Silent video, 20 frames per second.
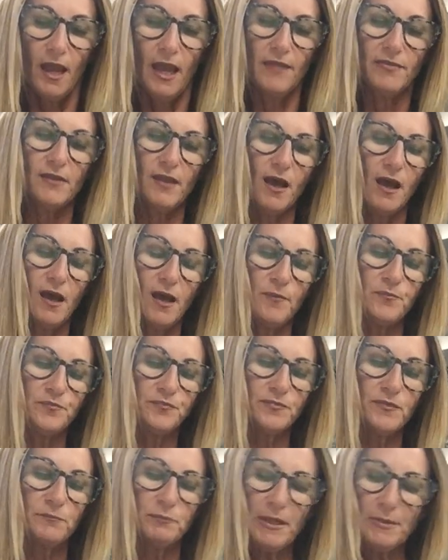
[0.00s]

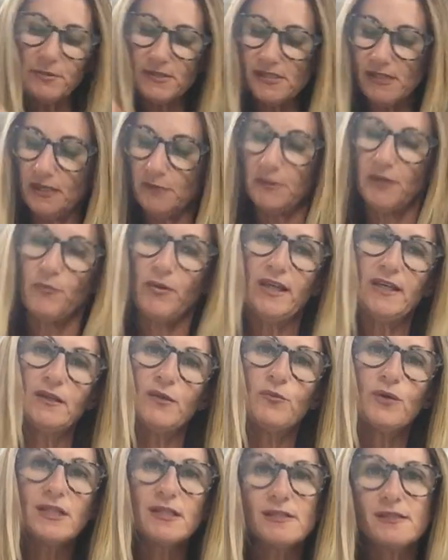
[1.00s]
And people say to me, Wendy,
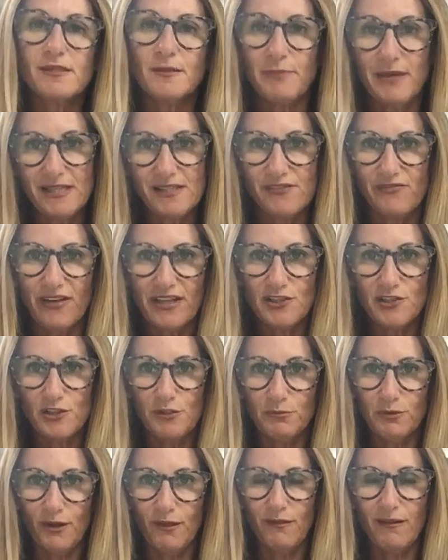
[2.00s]
what is the best
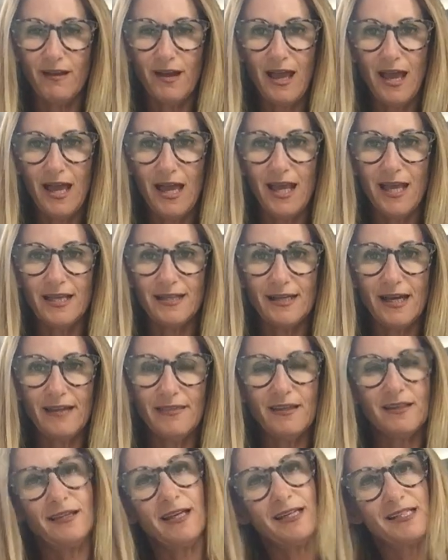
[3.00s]
vegetable? And I
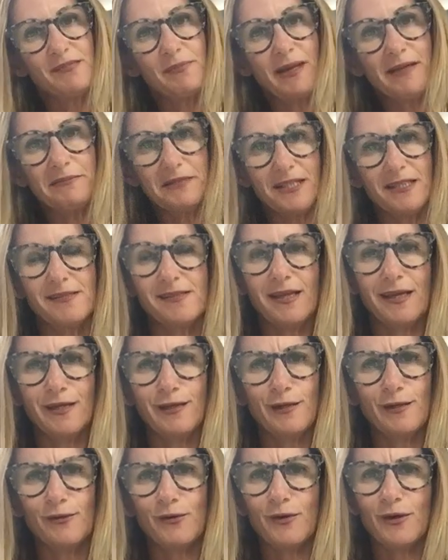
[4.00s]
think they expect me to
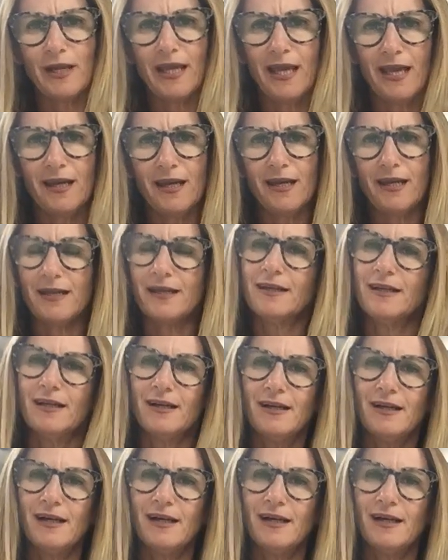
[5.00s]
say, organic